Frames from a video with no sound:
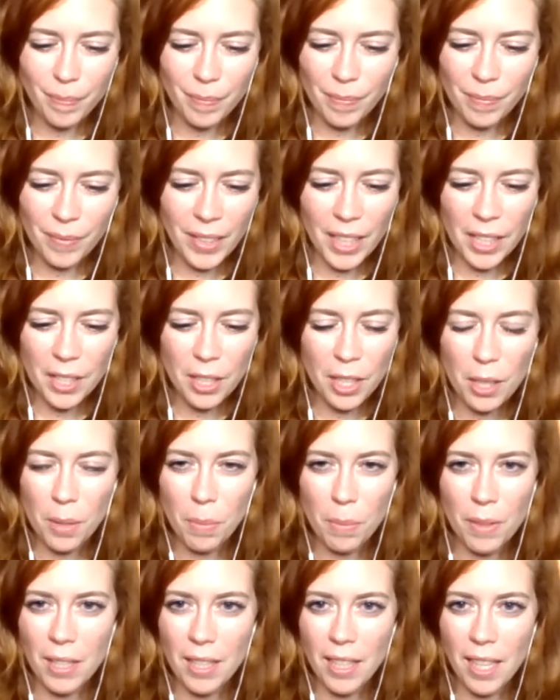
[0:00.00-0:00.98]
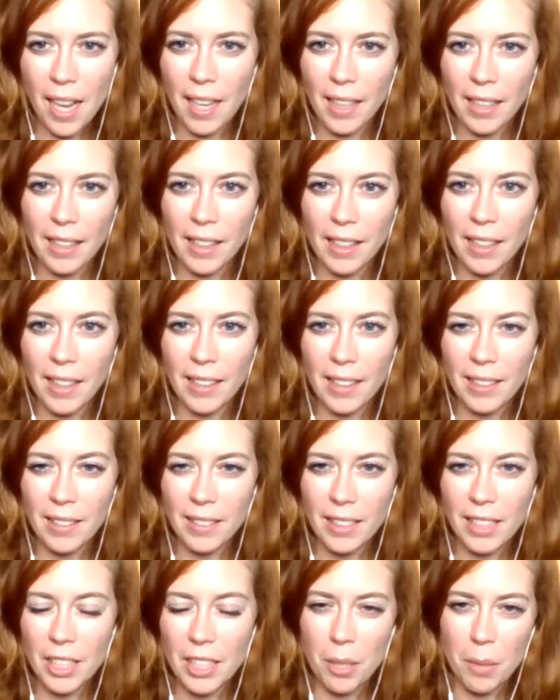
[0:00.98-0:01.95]
it just was not good.
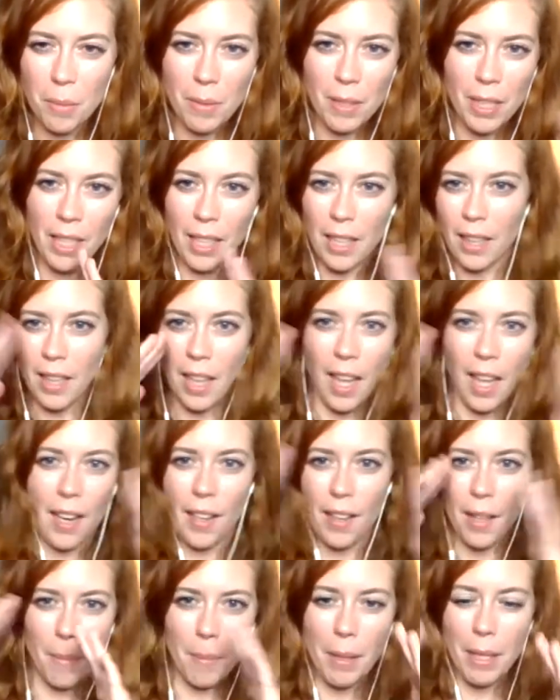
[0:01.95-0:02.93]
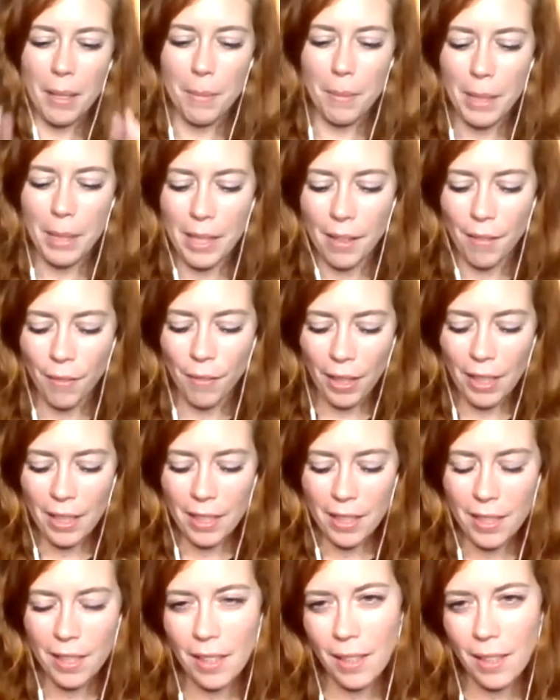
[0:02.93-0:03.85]
It just was like a lot of them hitting me in the face.